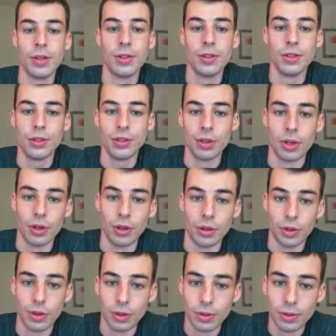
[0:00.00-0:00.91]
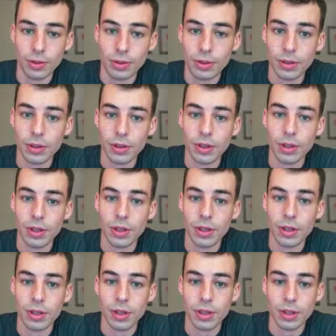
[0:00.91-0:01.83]
So
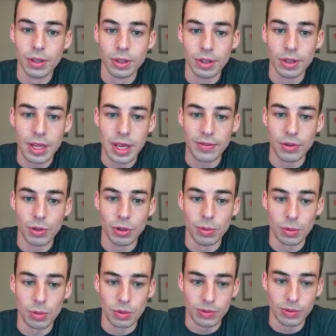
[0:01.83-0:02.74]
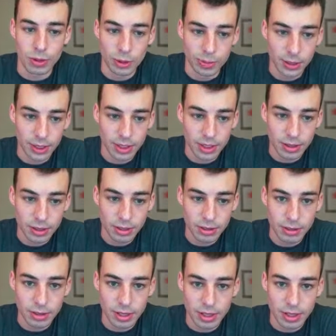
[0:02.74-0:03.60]
if you remove duplicates,